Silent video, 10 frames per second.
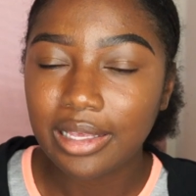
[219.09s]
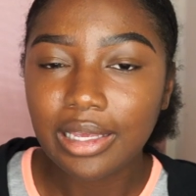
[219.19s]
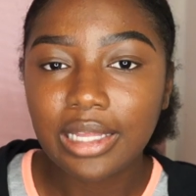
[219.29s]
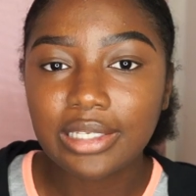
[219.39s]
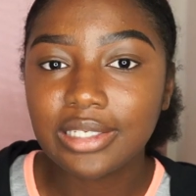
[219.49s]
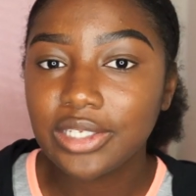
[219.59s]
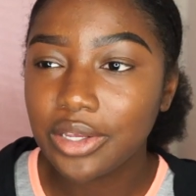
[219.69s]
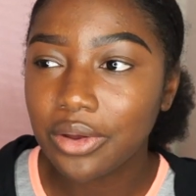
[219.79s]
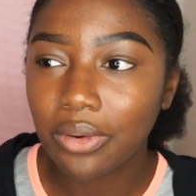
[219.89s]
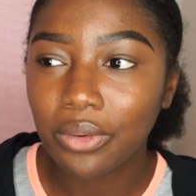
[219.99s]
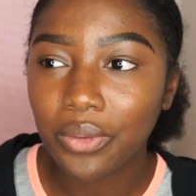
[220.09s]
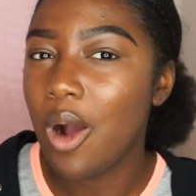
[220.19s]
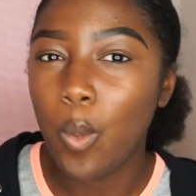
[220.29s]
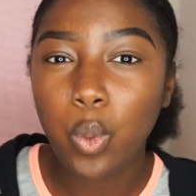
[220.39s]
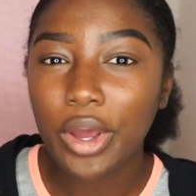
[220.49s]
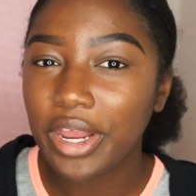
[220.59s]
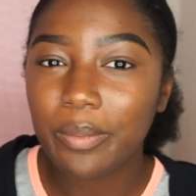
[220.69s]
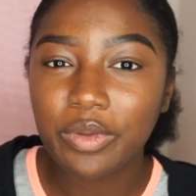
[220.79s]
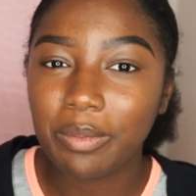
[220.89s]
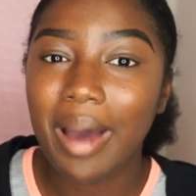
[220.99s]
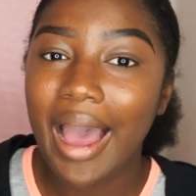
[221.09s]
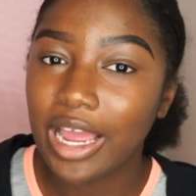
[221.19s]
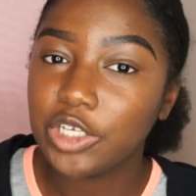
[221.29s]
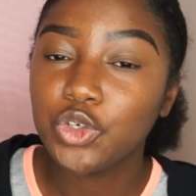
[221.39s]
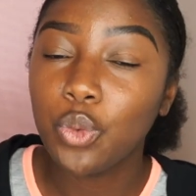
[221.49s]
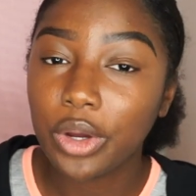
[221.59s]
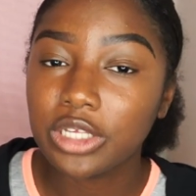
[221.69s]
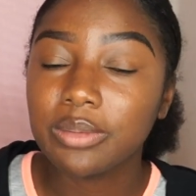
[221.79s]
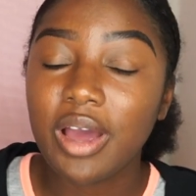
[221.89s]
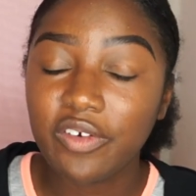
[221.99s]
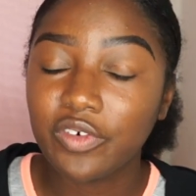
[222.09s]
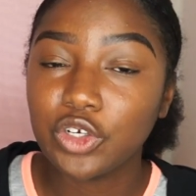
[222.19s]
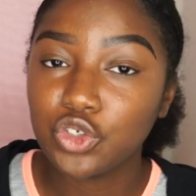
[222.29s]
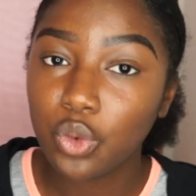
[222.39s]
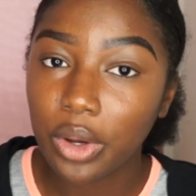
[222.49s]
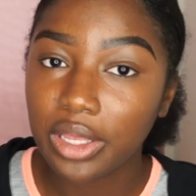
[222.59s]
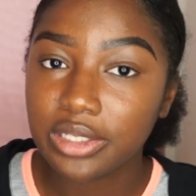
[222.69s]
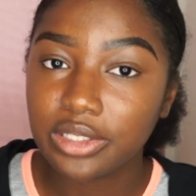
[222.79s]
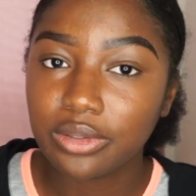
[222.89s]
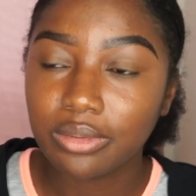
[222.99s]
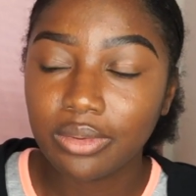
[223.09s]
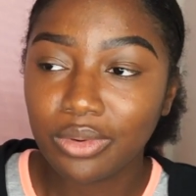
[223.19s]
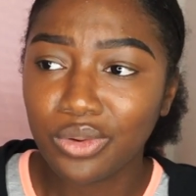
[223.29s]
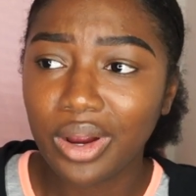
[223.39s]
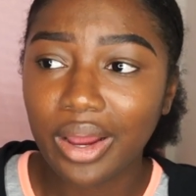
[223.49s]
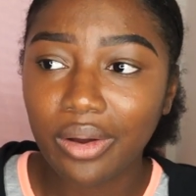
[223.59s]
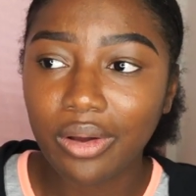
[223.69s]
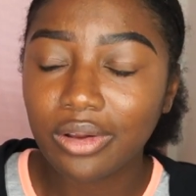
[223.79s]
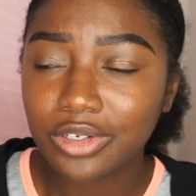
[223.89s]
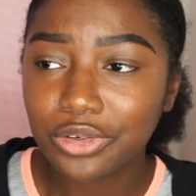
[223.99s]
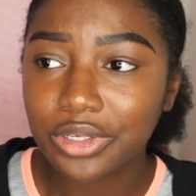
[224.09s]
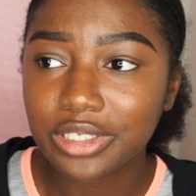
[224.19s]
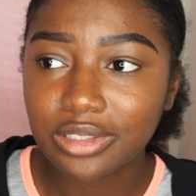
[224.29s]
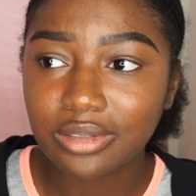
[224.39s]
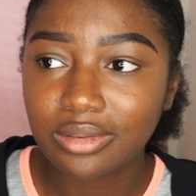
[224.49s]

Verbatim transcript: it still wouldn't be my choice, my first choice, or at all choice.